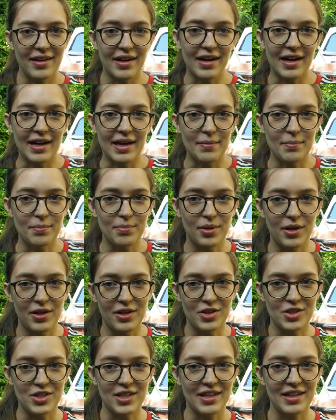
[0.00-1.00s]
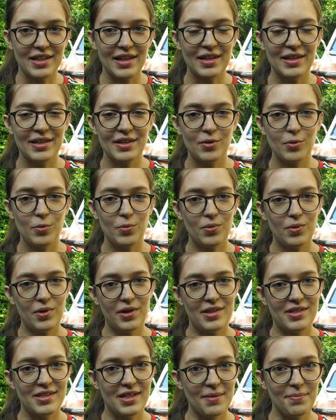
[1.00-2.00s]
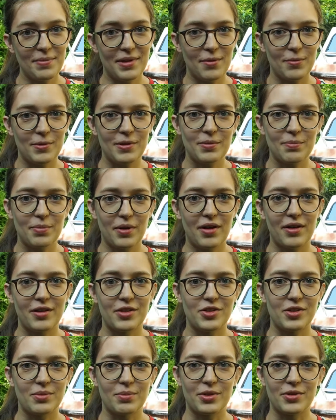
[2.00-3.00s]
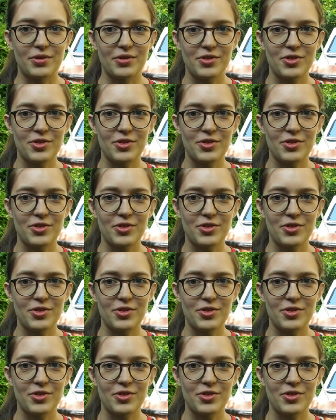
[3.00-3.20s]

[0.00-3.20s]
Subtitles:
I am polishing and what is happening when you polish the boat.